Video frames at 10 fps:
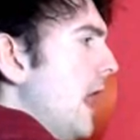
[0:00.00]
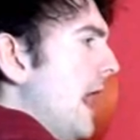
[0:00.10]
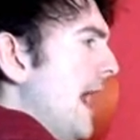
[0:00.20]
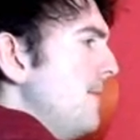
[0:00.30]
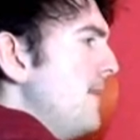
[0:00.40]

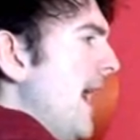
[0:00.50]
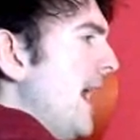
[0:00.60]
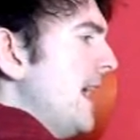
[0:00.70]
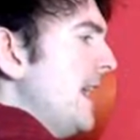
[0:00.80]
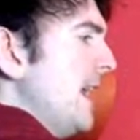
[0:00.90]
I
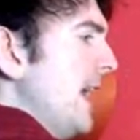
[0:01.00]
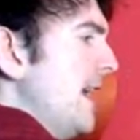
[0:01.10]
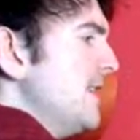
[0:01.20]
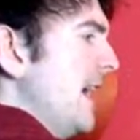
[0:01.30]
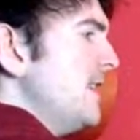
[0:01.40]
think if you're
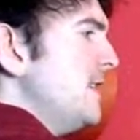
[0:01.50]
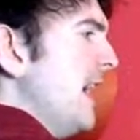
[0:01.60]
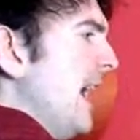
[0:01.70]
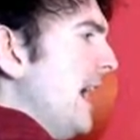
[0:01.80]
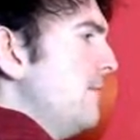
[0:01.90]
going to change the
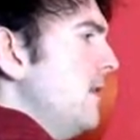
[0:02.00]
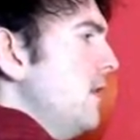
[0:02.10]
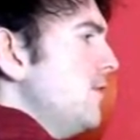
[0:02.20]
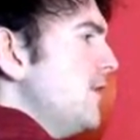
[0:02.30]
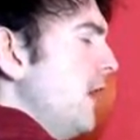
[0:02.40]
name,
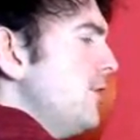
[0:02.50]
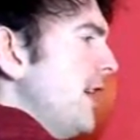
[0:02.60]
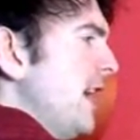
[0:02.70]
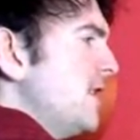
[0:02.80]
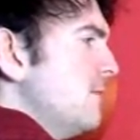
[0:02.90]
don't do
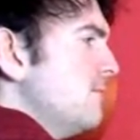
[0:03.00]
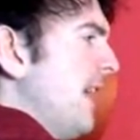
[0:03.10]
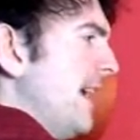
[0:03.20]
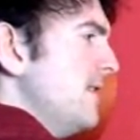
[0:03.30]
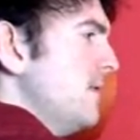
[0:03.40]
it some
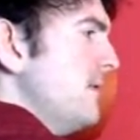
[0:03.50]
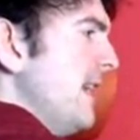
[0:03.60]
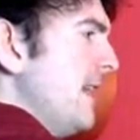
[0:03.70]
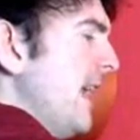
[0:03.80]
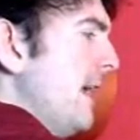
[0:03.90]
random
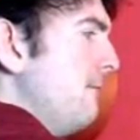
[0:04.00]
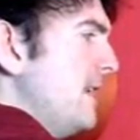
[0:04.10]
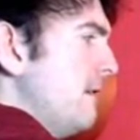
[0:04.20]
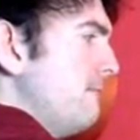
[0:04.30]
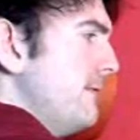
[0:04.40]
year
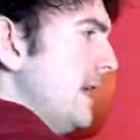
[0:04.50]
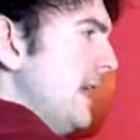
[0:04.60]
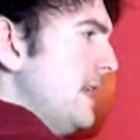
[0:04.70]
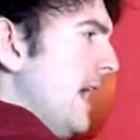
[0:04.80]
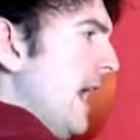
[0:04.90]

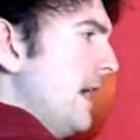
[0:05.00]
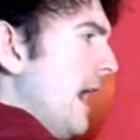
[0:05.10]
willy-nilly.